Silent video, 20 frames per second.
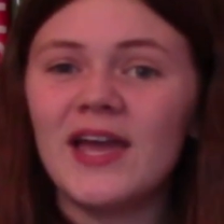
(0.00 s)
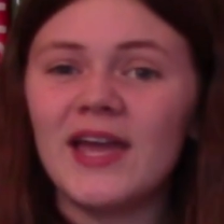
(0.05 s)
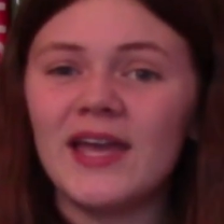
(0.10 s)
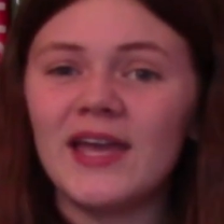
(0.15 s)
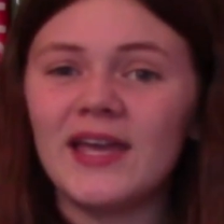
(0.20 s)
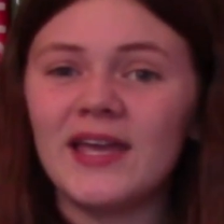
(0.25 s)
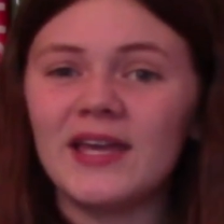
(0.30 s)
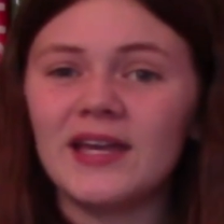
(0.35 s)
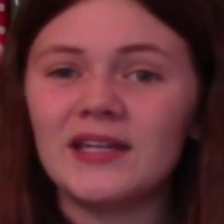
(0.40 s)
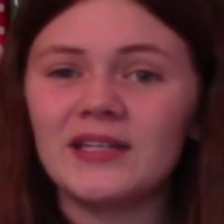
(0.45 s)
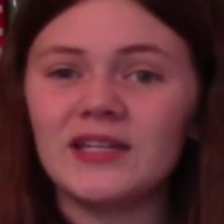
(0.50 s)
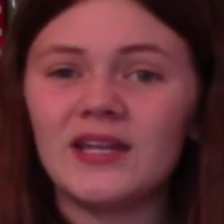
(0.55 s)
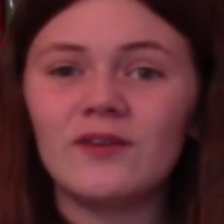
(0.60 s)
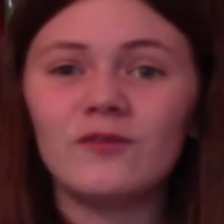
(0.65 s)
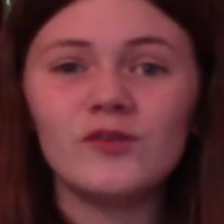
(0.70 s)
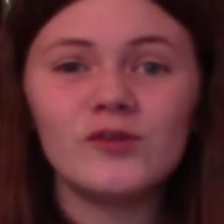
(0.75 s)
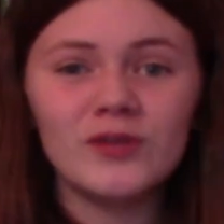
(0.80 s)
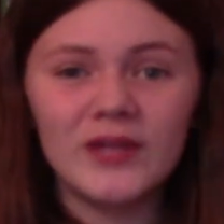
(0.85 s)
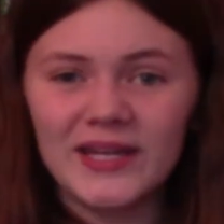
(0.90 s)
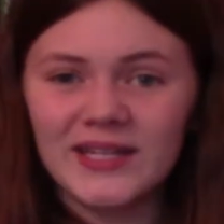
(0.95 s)
and
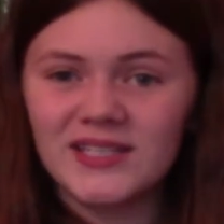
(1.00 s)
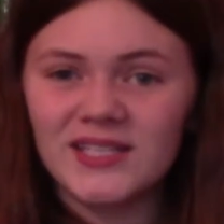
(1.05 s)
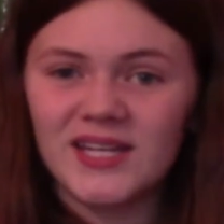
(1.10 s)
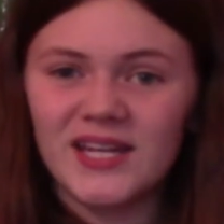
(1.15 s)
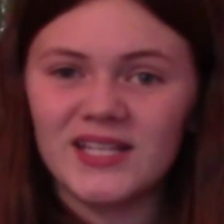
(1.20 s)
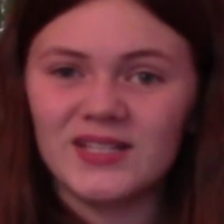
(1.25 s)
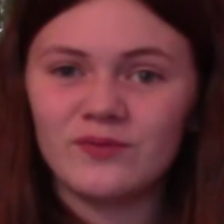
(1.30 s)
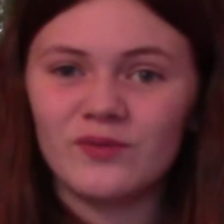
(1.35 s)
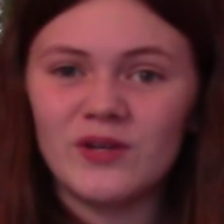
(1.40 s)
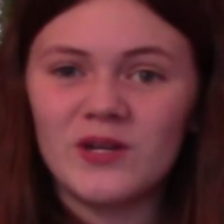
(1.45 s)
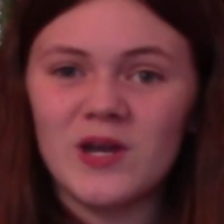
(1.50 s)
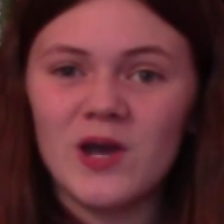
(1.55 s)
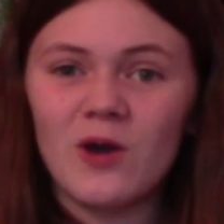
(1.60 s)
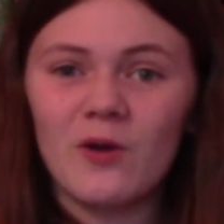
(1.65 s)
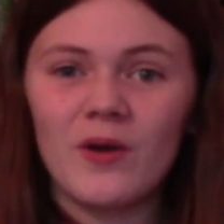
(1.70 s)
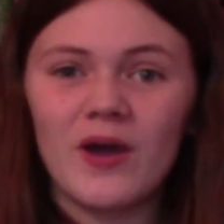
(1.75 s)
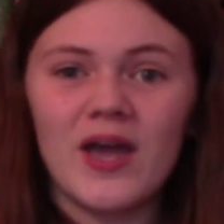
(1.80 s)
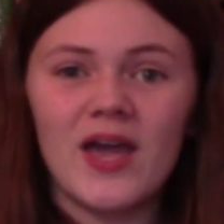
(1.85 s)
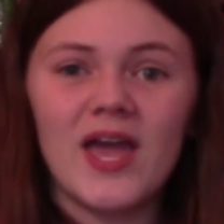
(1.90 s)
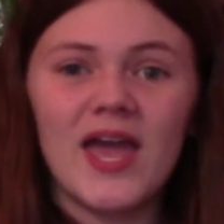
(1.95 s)
if you liked today's
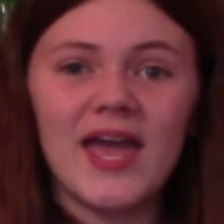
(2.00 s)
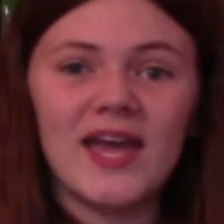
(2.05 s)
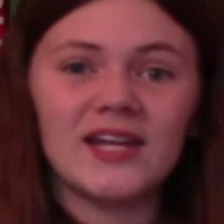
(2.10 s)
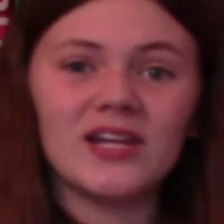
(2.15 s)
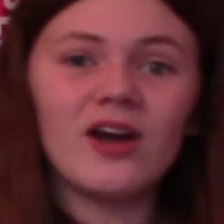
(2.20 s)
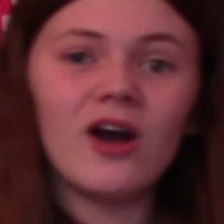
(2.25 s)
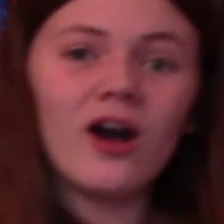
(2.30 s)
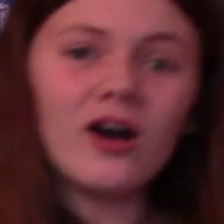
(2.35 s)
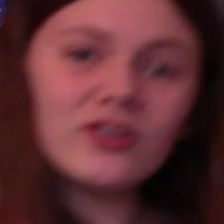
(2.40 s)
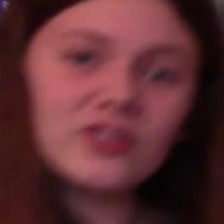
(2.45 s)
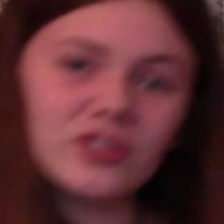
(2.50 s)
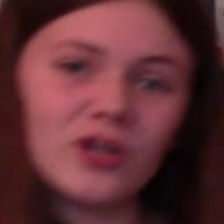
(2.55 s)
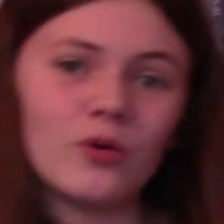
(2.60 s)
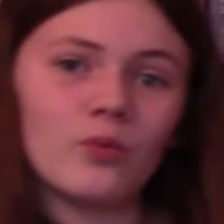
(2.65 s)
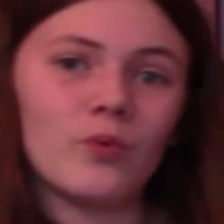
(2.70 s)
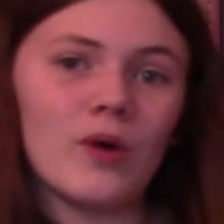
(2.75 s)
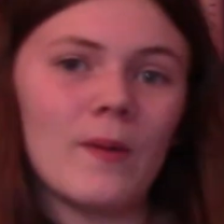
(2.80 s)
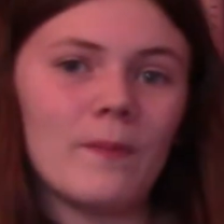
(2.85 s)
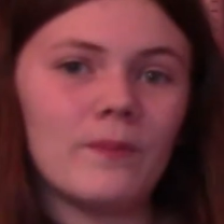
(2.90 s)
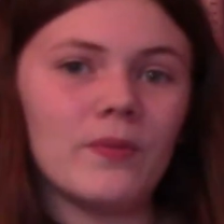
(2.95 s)
video, and also
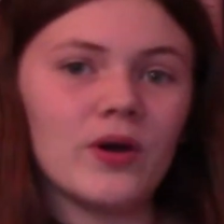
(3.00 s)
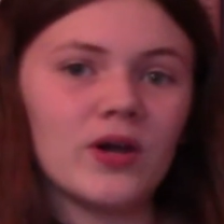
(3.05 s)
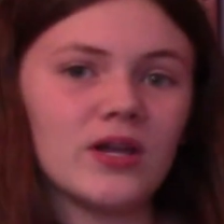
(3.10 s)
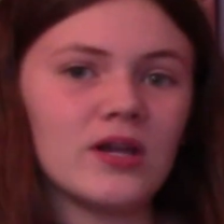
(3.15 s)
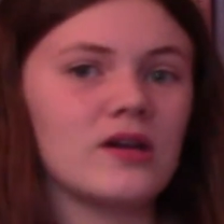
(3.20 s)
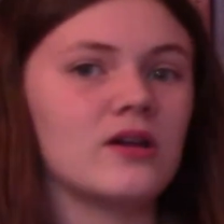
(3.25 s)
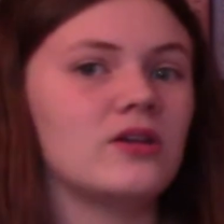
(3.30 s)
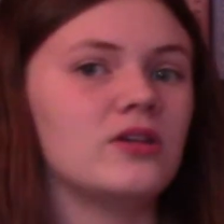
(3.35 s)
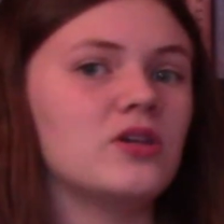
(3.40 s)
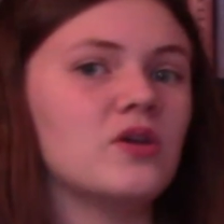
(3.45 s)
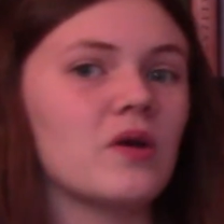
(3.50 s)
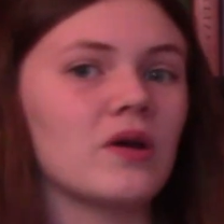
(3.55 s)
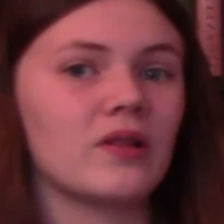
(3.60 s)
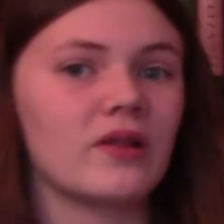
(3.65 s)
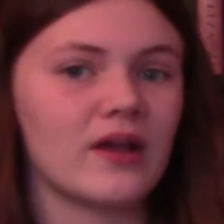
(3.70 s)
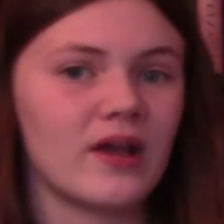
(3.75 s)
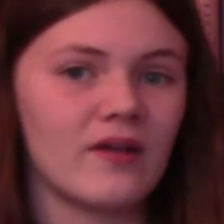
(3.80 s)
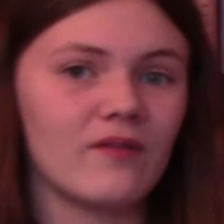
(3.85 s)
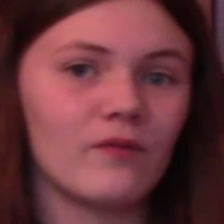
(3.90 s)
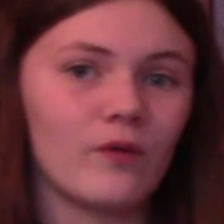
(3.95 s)
what book you are
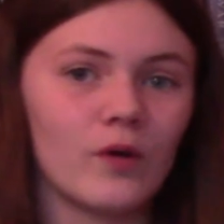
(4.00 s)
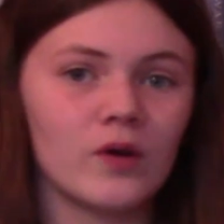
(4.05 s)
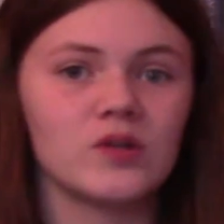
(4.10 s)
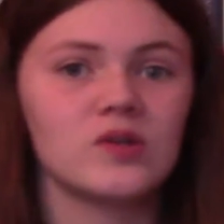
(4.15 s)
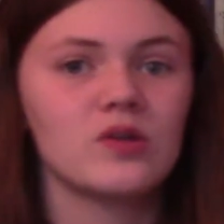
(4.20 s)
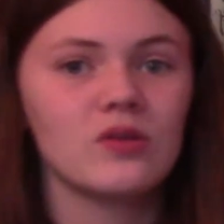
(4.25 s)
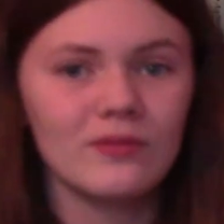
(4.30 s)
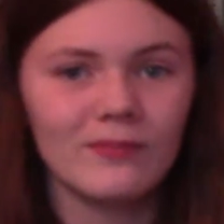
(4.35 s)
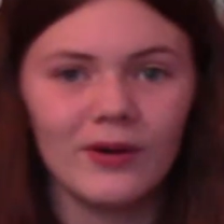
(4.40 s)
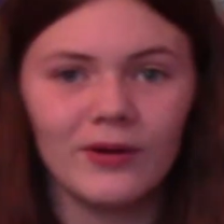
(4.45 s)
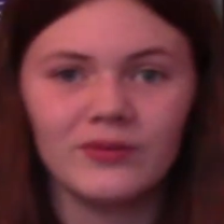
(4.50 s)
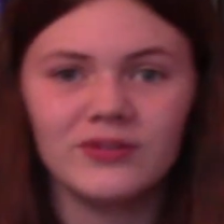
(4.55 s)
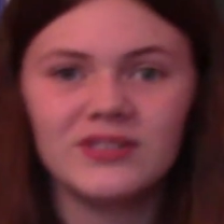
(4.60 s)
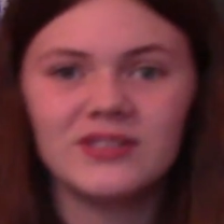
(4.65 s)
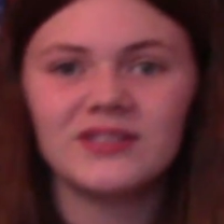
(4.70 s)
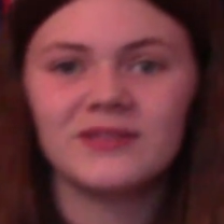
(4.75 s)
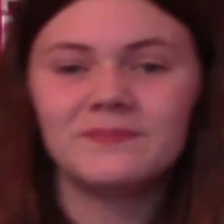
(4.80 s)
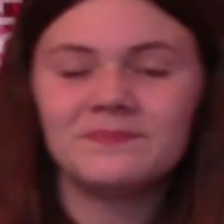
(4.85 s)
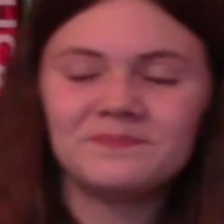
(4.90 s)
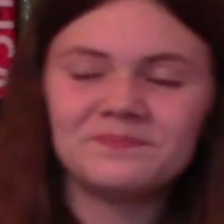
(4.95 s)
looking forward to the
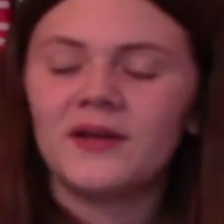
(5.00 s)
most.